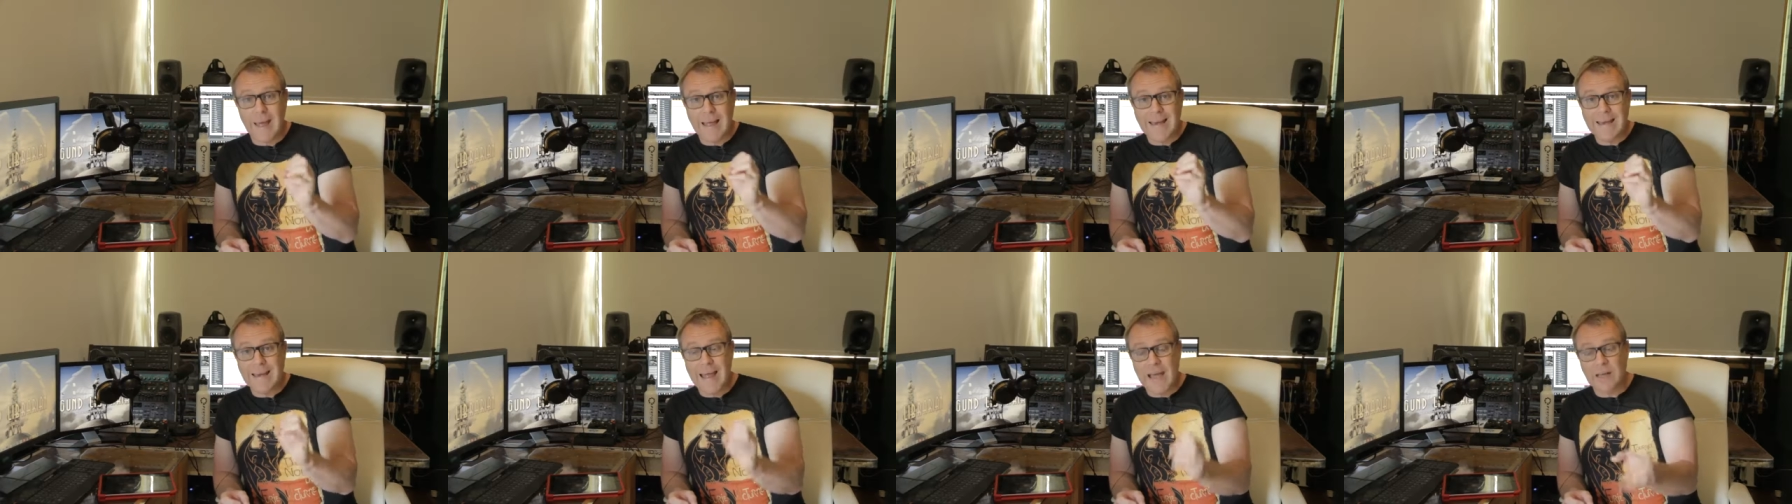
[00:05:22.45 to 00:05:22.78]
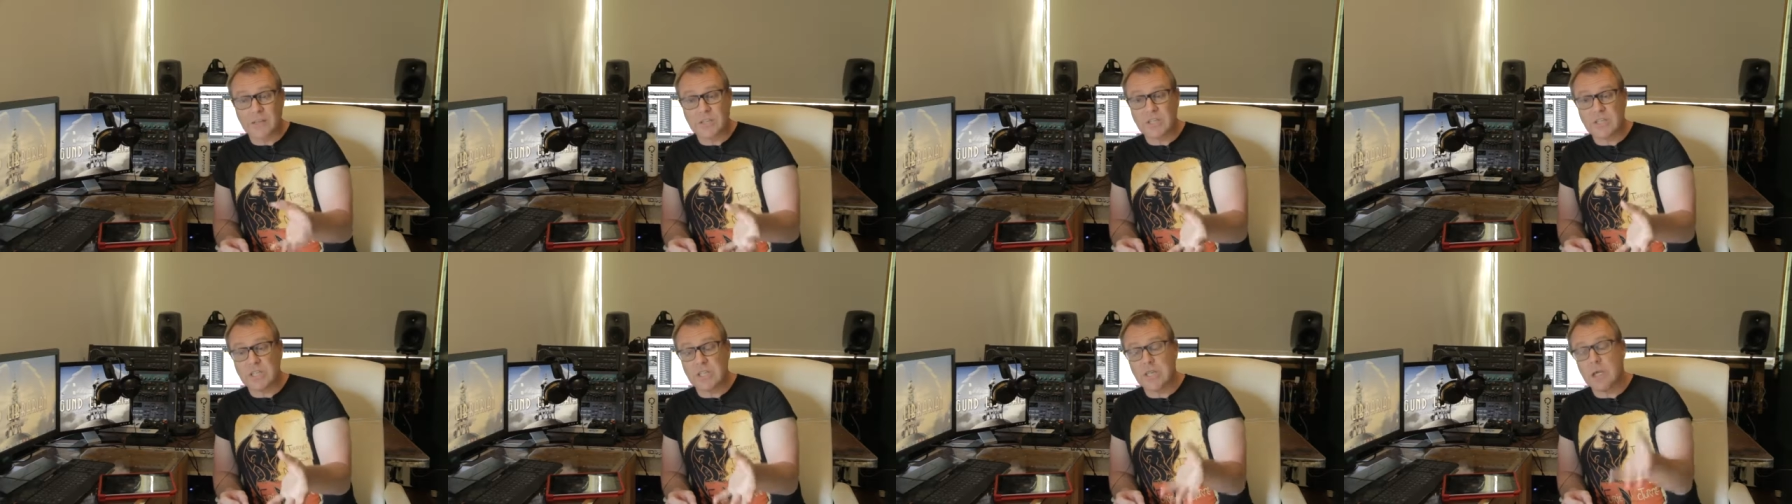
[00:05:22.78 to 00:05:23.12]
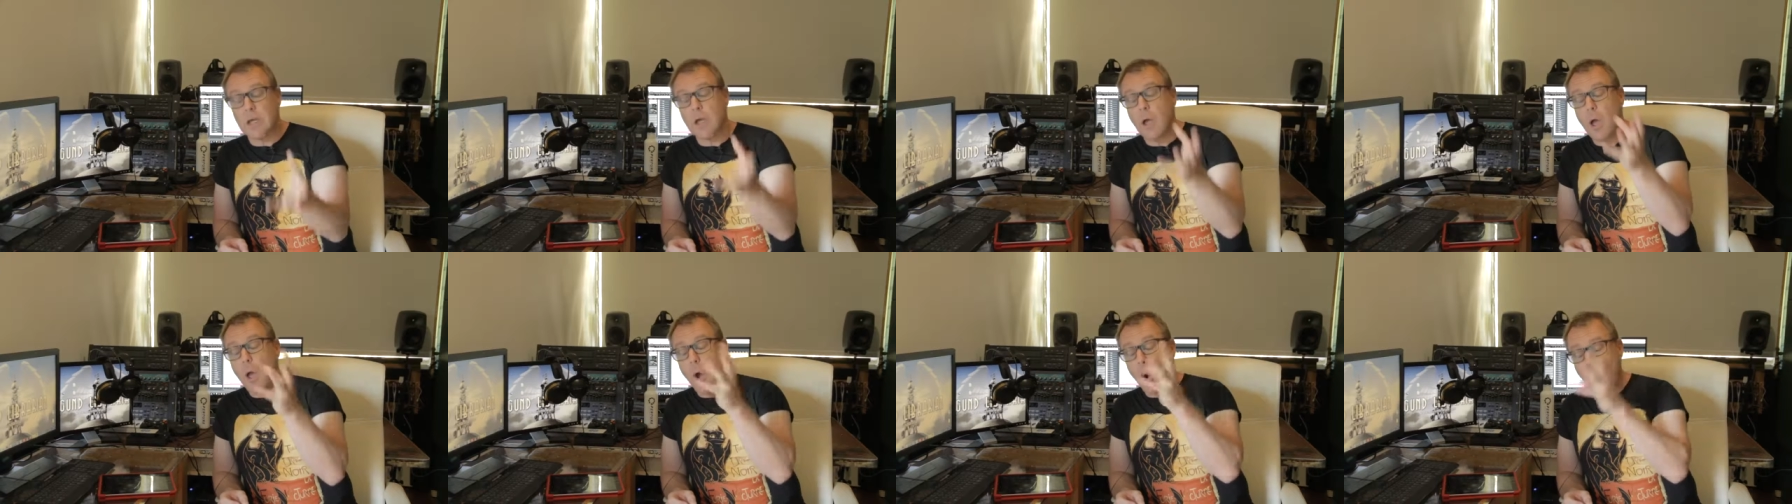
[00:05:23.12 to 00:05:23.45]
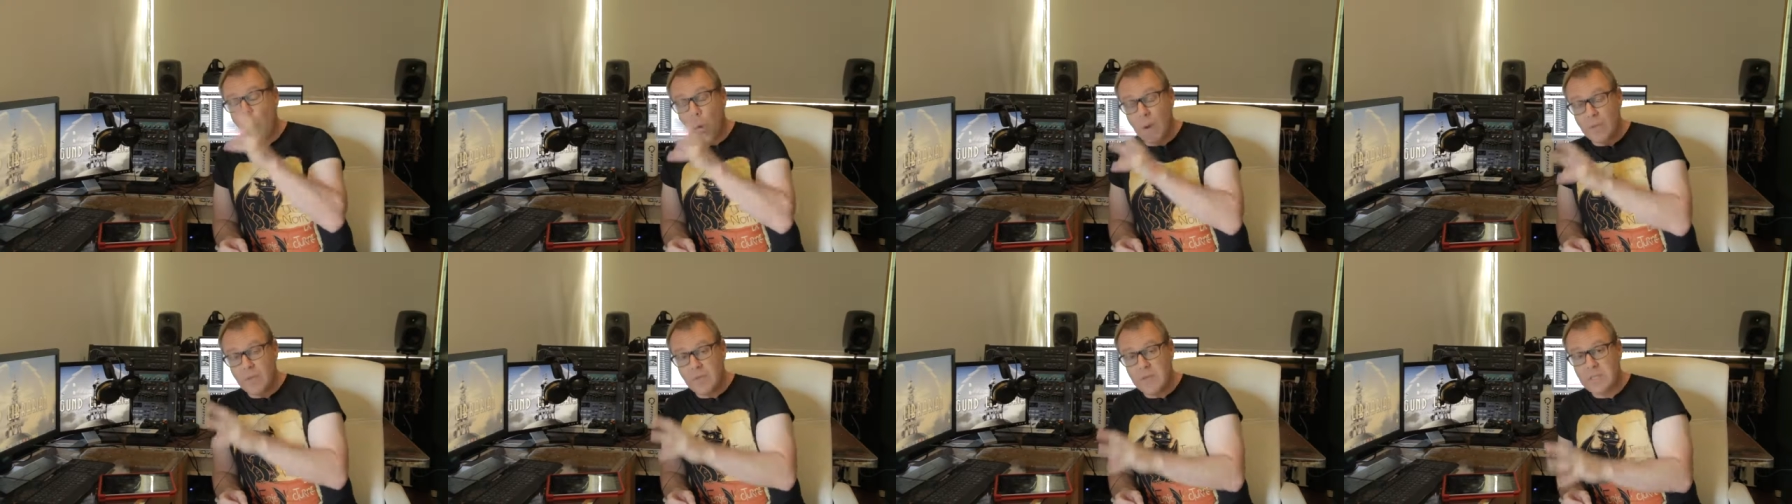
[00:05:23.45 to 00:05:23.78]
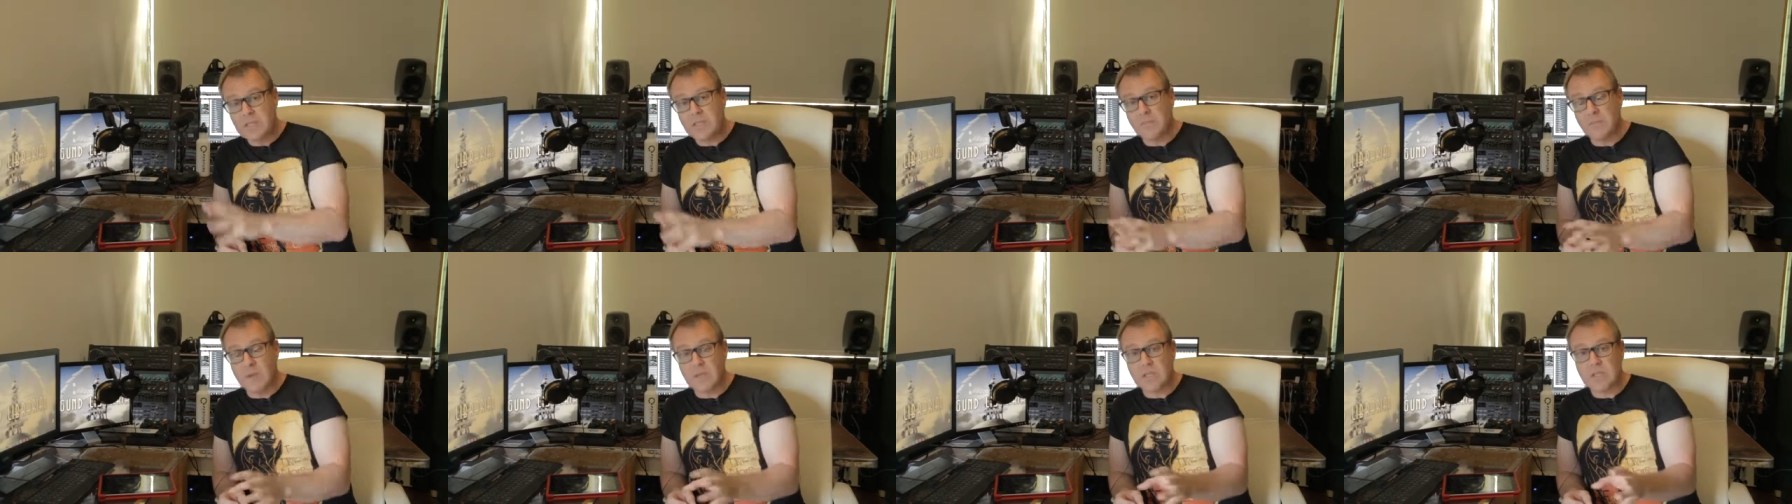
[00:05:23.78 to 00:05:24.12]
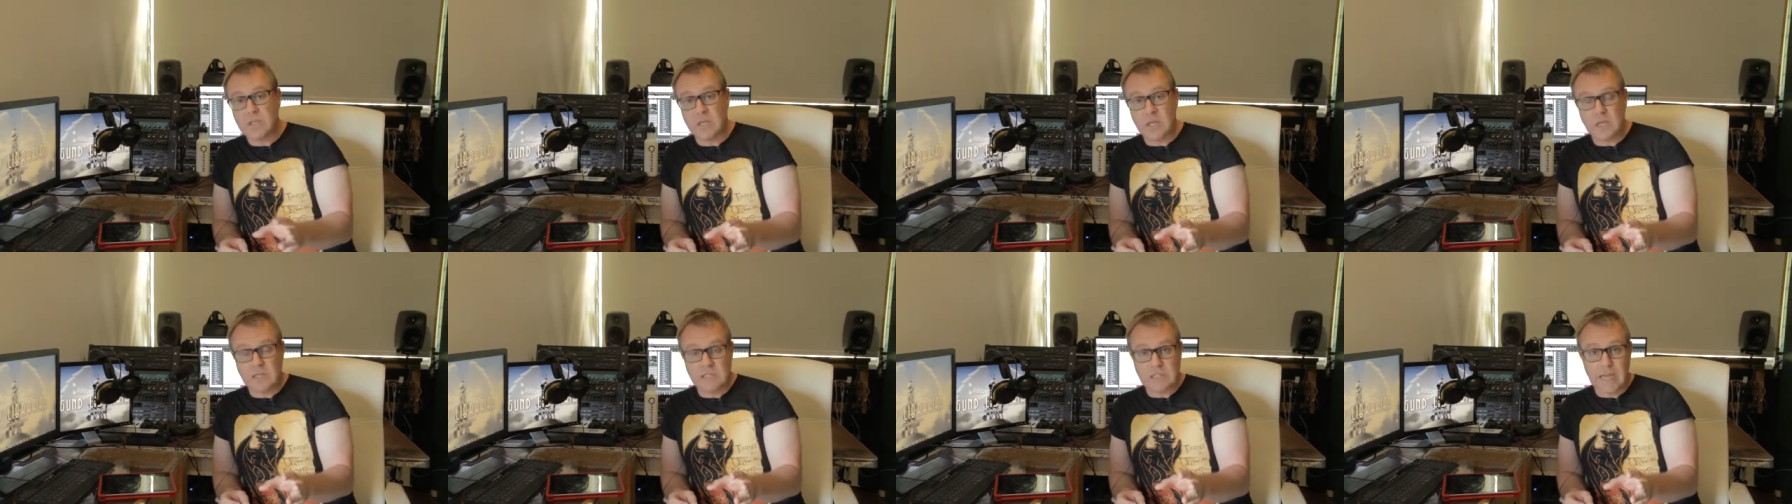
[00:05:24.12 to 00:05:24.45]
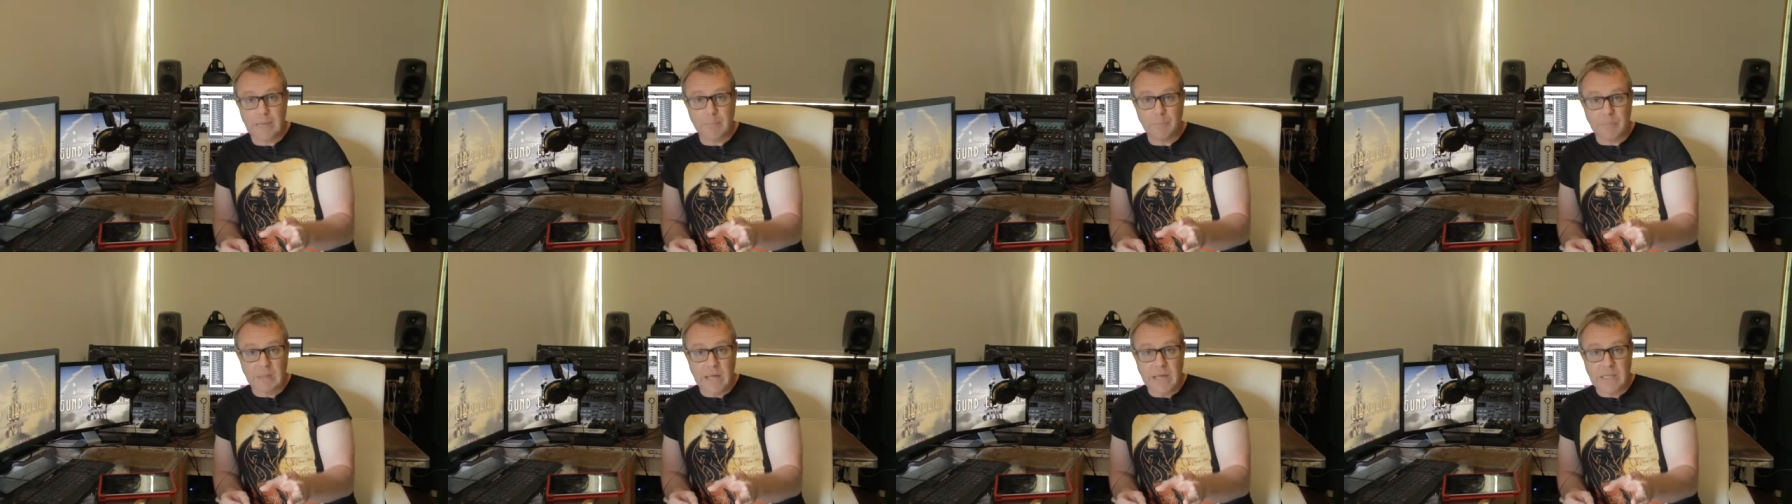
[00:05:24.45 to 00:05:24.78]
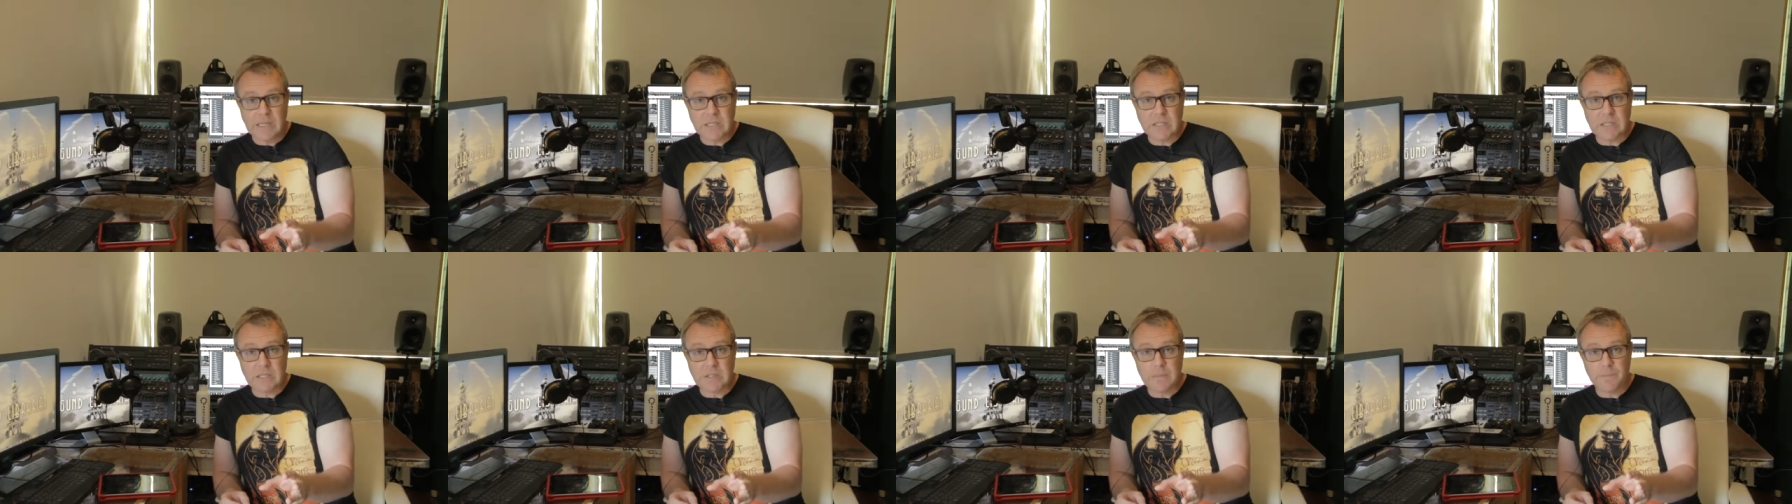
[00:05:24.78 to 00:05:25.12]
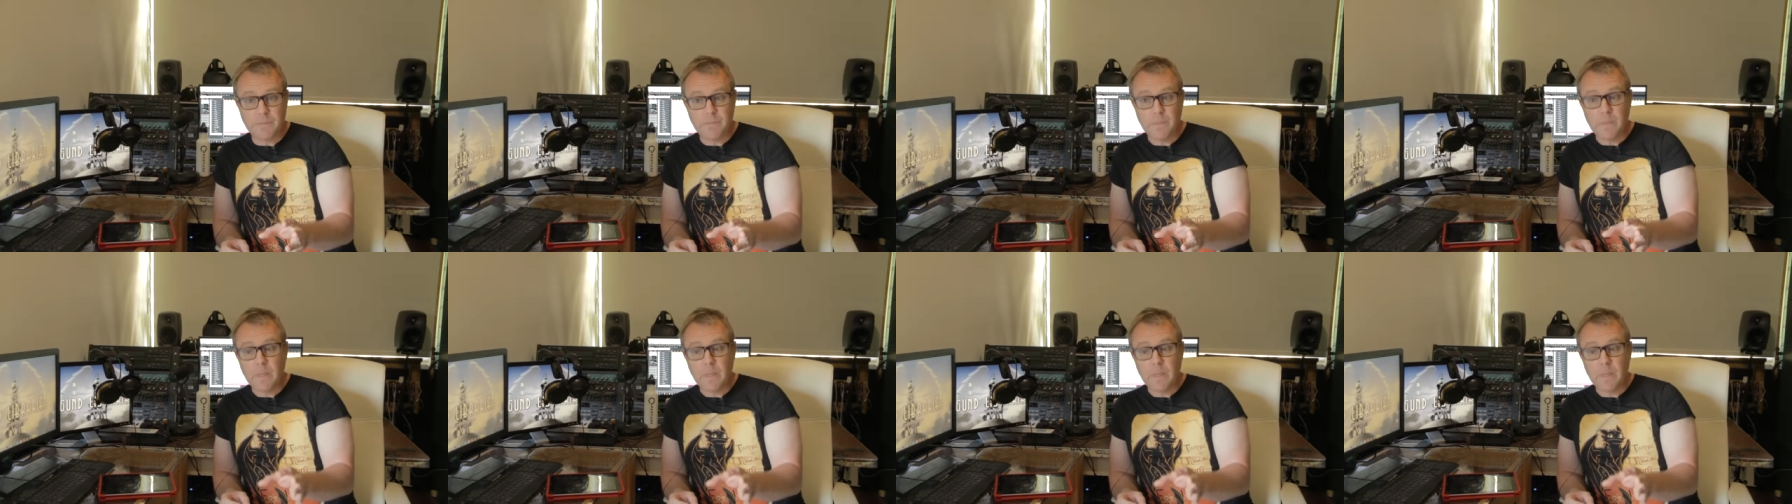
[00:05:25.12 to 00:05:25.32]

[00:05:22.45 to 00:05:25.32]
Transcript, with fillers: announcing when these events are going to take place.